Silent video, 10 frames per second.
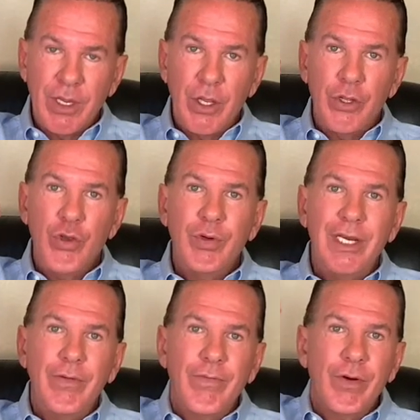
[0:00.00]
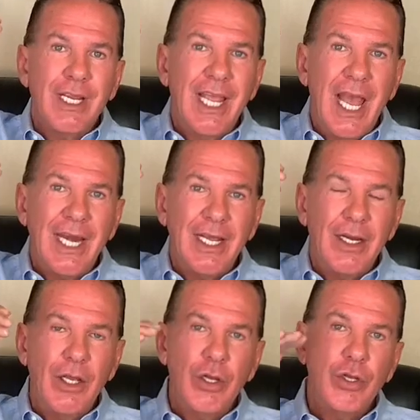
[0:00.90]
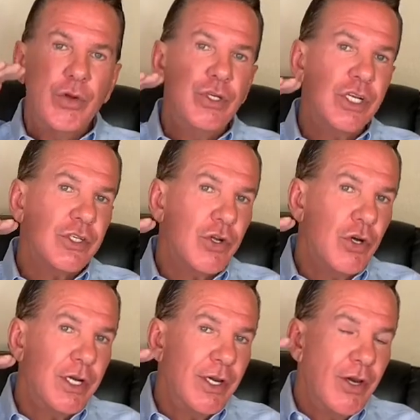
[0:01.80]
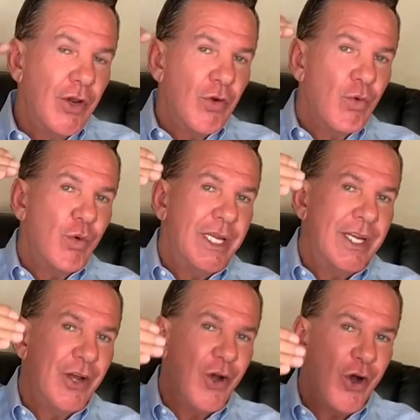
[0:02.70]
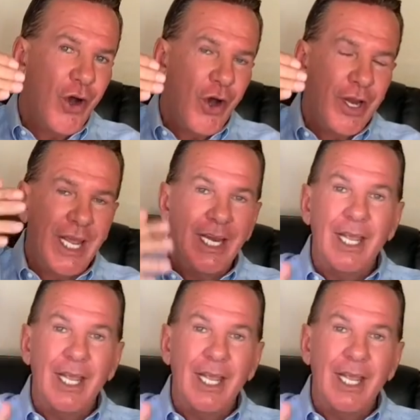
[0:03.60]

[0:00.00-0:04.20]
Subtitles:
You didn't forget it, you just couldn't recall it.